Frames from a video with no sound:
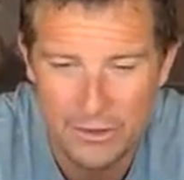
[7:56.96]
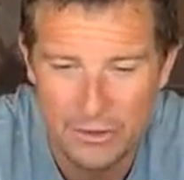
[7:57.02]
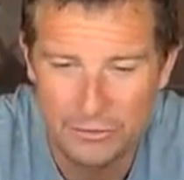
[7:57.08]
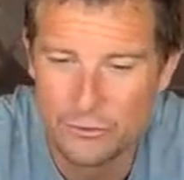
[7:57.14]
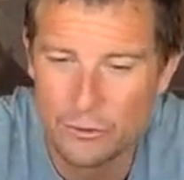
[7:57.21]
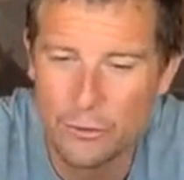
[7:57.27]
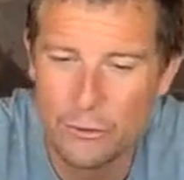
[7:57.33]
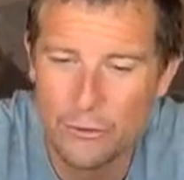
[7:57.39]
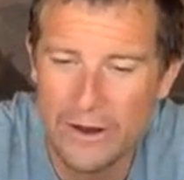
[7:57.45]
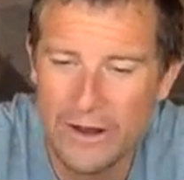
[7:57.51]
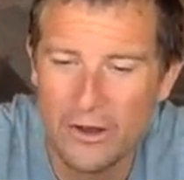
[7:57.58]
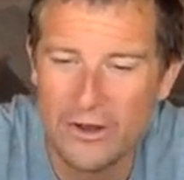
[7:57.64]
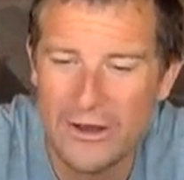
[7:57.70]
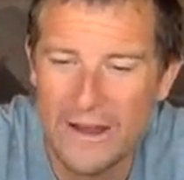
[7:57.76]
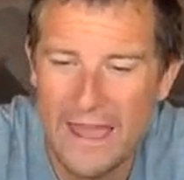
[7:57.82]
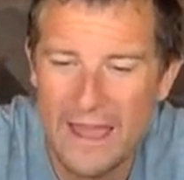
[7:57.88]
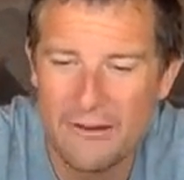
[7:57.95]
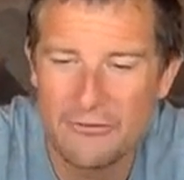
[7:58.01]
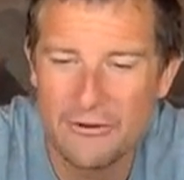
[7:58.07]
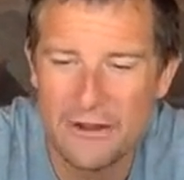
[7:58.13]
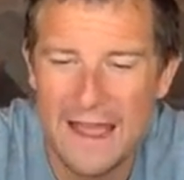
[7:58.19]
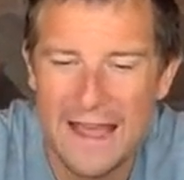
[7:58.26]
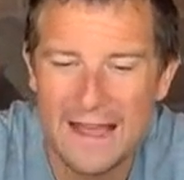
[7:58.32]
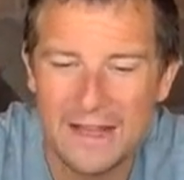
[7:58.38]
Drawing on
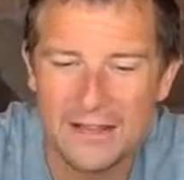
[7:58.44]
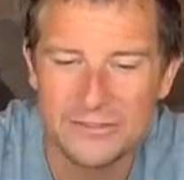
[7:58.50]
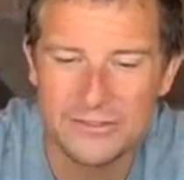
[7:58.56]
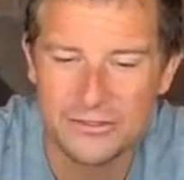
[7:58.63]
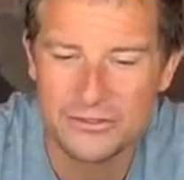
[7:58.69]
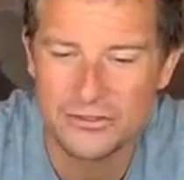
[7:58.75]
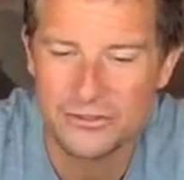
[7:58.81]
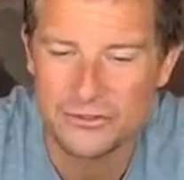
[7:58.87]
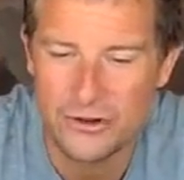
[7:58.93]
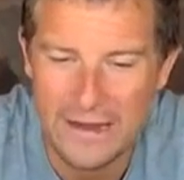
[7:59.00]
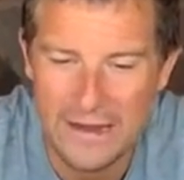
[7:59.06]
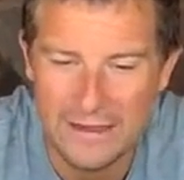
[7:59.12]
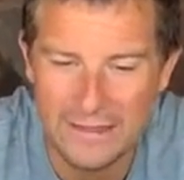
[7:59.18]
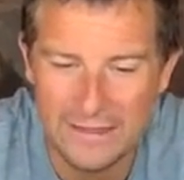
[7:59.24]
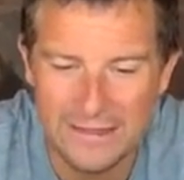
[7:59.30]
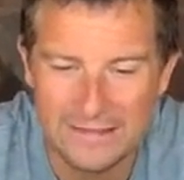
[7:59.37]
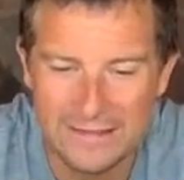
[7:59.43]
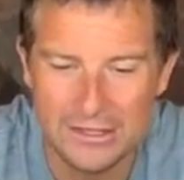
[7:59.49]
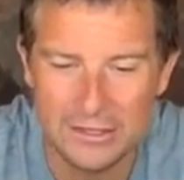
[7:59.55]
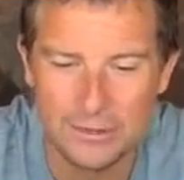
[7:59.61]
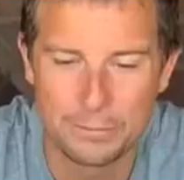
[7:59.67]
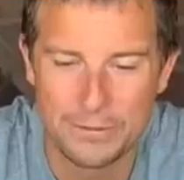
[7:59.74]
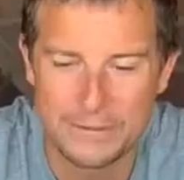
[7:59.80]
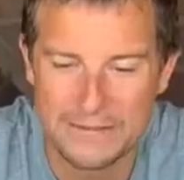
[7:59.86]
every ounce of strength he
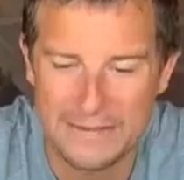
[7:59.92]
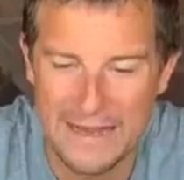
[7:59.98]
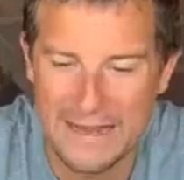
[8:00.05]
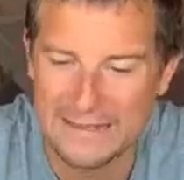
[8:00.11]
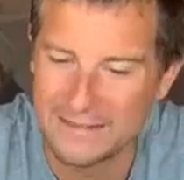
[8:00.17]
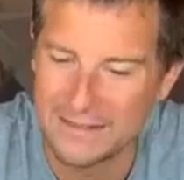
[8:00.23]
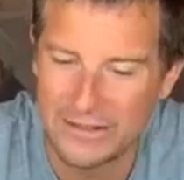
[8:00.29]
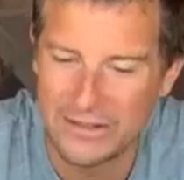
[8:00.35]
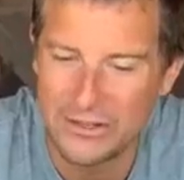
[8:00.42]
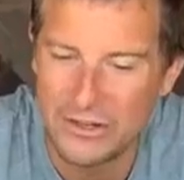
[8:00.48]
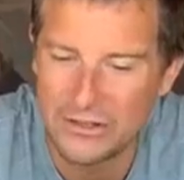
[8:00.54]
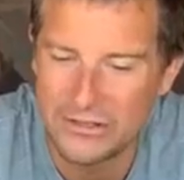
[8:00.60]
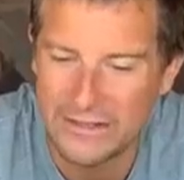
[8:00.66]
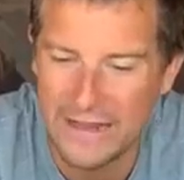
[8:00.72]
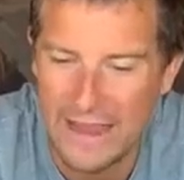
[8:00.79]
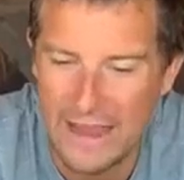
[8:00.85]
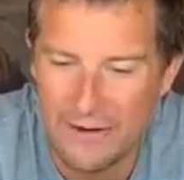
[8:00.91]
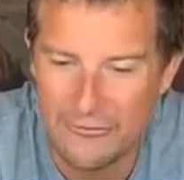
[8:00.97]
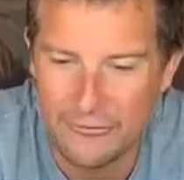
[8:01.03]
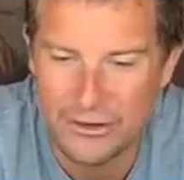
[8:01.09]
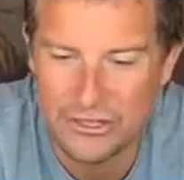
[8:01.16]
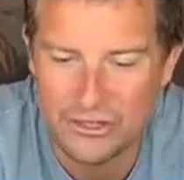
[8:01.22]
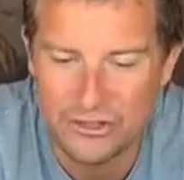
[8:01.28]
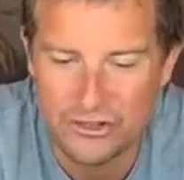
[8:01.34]
still possessed and using
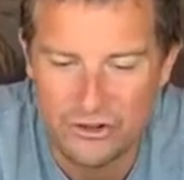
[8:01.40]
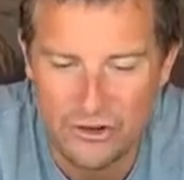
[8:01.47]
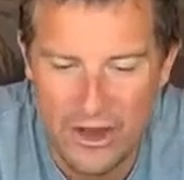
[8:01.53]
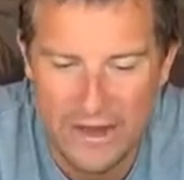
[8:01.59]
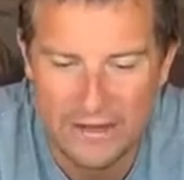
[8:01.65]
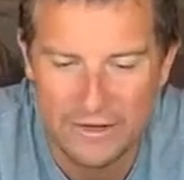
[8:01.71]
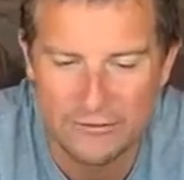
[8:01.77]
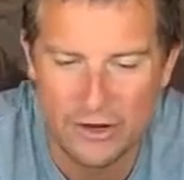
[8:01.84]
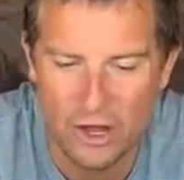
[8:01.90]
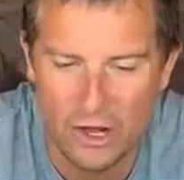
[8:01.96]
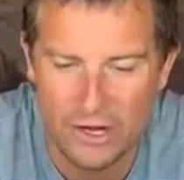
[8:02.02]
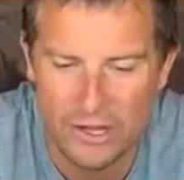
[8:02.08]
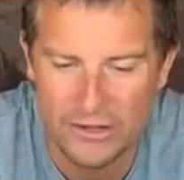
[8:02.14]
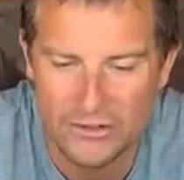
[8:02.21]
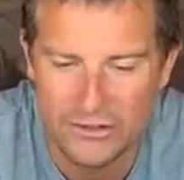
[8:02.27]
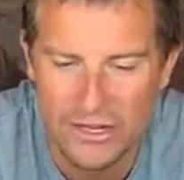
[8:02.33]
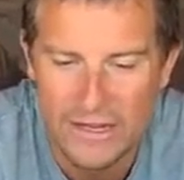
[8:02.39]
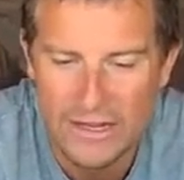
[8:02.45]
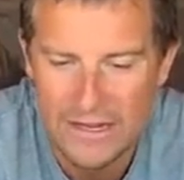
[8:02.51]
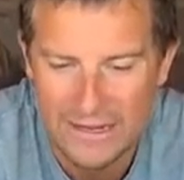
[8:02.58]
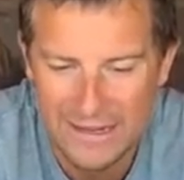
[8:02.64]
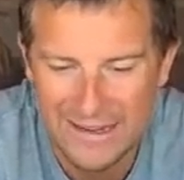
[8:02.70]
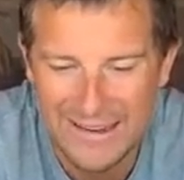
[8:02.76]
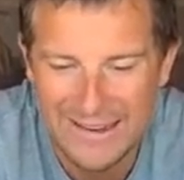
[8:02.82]
every shred of knowledge
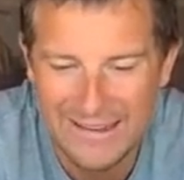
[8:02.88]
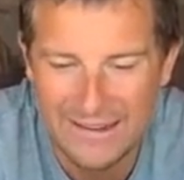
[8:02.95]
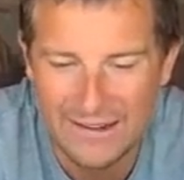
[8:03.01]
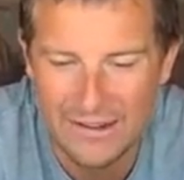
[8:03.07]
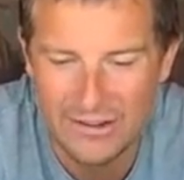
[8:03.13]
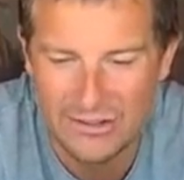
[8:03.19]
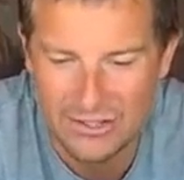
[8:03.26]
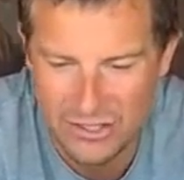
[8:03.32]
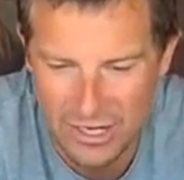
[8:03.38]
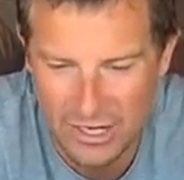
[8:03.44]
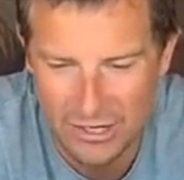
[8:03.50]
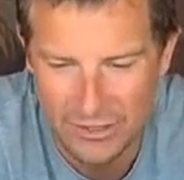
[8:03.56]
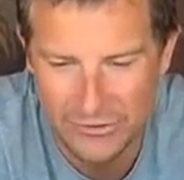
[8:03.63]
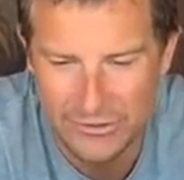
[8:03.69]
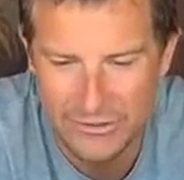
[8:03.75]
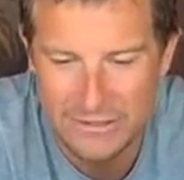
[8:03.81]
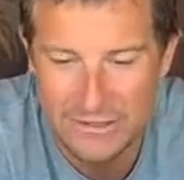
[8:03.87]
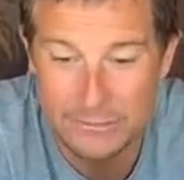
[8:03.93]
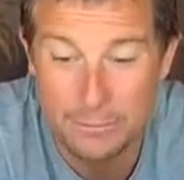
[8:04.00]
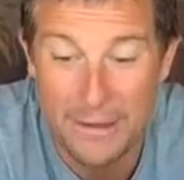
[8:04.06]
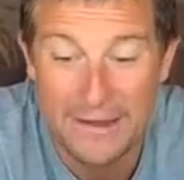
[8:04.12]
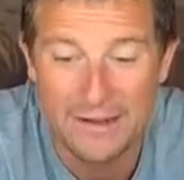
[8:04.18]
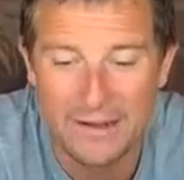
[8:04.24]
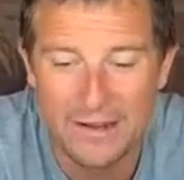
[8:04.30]
gleaned in a childhood
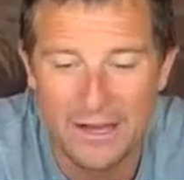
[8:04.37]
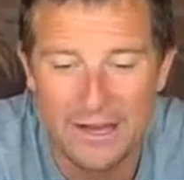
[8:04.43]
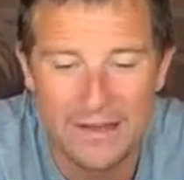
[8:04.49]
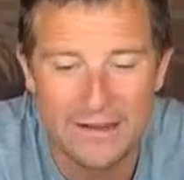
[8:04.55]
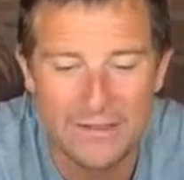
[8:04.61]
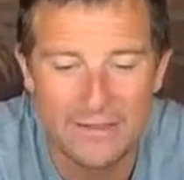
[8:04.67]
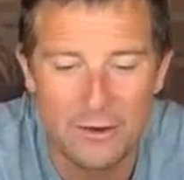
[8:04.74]
spent learning the